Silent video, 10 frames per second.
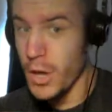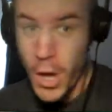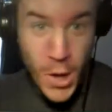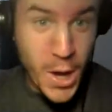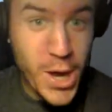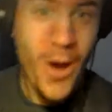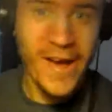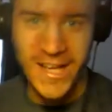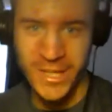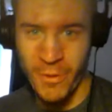Yo
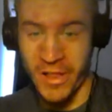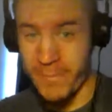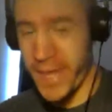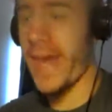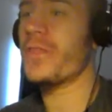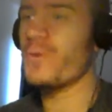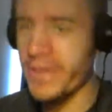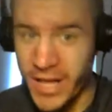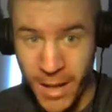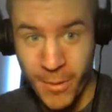guys and welcome again to
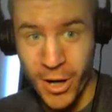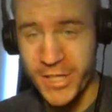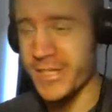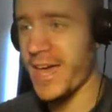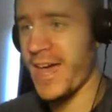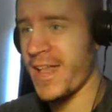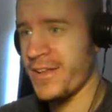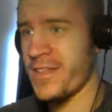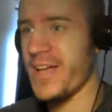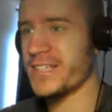Kingdom Hearts and
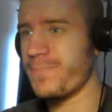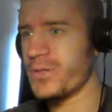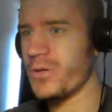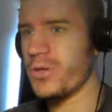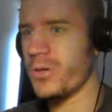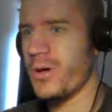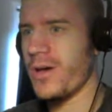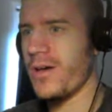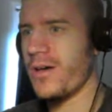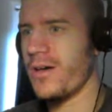the last episode
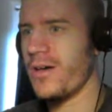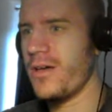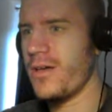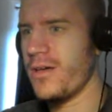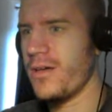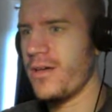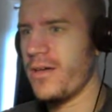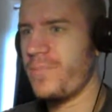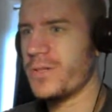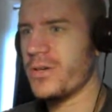uh,
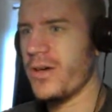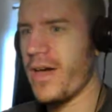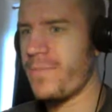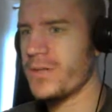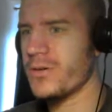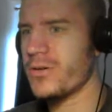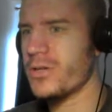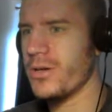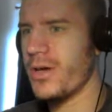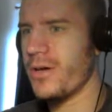episode
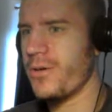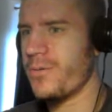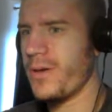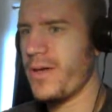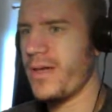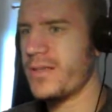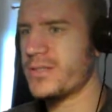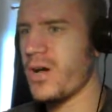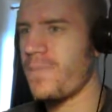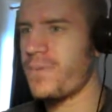episode uh, we
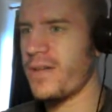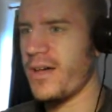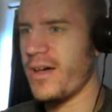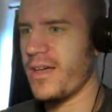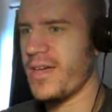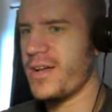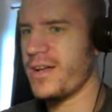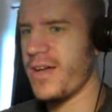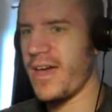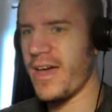stopped uh, here
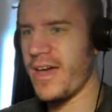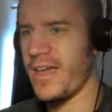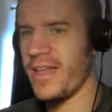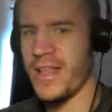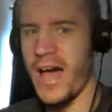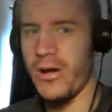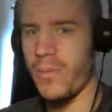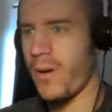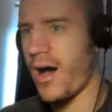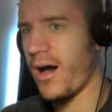uh, in
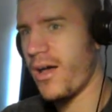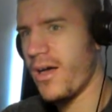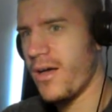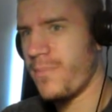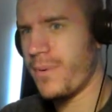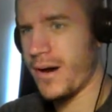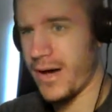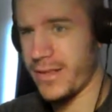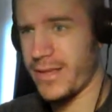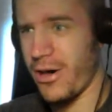Dagobah
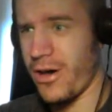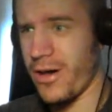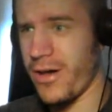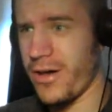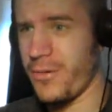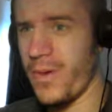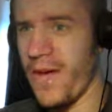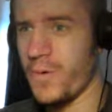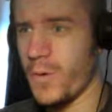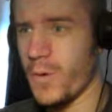but uh, we
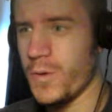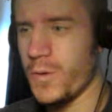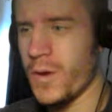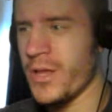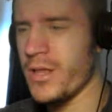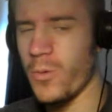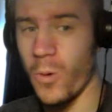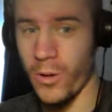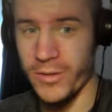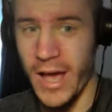have to go to another
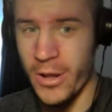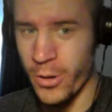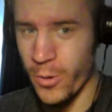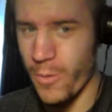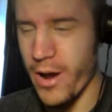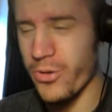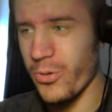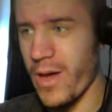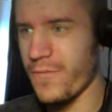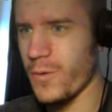world. I don't know where do
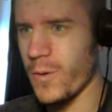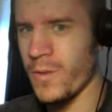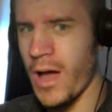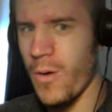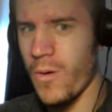we have to go now